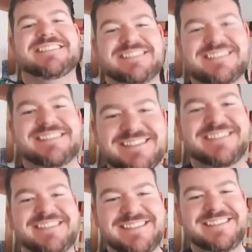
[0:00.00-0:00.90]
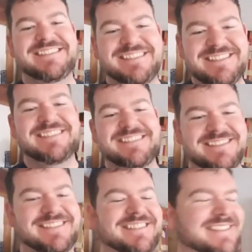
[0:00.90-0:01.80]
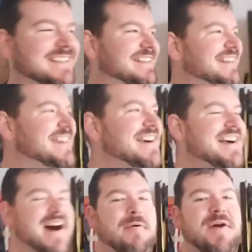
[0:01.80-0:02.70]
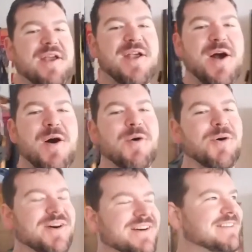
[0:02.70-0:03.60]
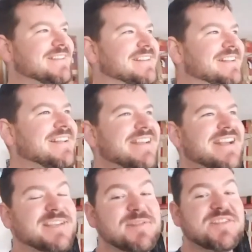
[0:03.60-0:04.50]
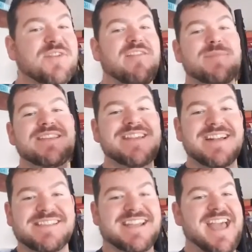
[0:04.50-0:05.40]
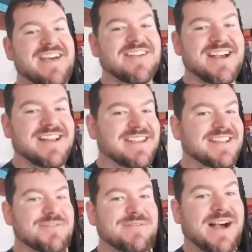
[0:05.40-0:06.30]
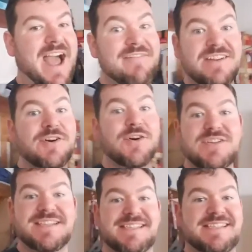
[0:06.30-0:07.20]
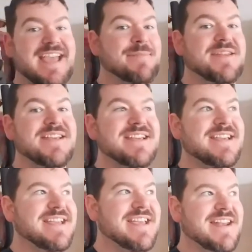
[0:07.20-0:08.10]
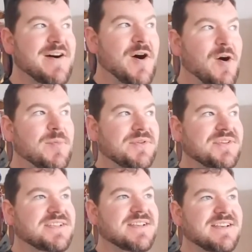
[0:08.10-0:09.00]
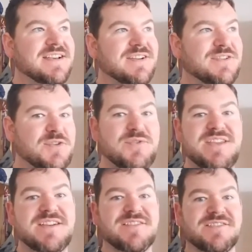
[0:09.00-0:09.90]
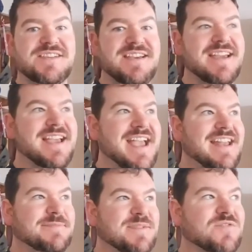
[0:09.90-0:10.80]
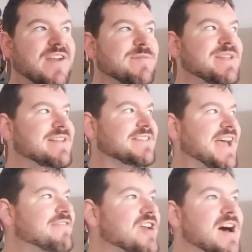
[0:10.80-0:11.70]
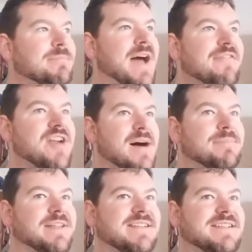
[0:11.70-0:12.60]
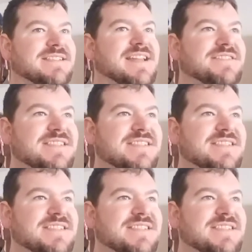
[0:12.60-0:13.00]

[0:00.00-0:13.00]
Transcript: I want to go. It's been driving me nuts that I haven't gotten into I haven't hooked a salmon in almost 2 years and it's been driving me nuts. I've gone I've gone places and I've